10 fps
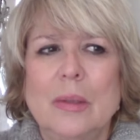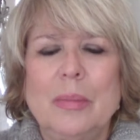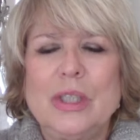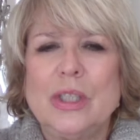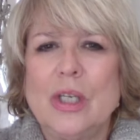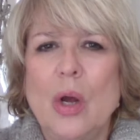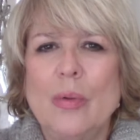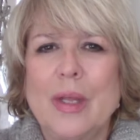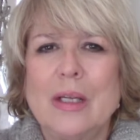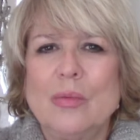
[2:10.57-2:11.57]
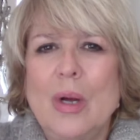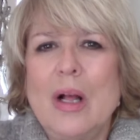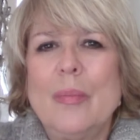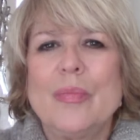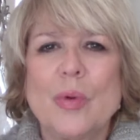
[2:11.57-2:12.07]
but you know that,
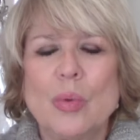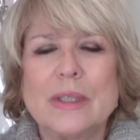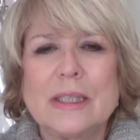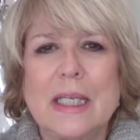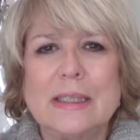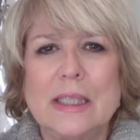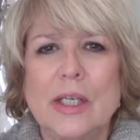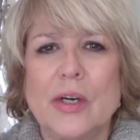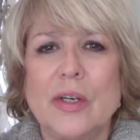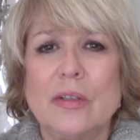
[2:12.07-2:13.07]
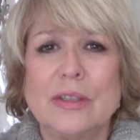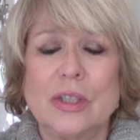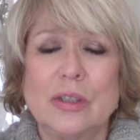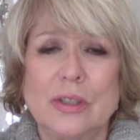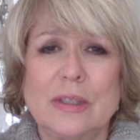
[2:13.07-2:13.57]
well, the worst case scenario is
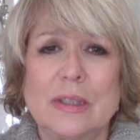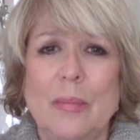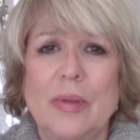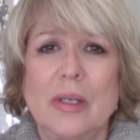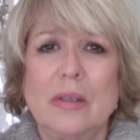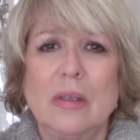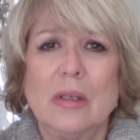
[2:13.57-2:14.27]
you learn something.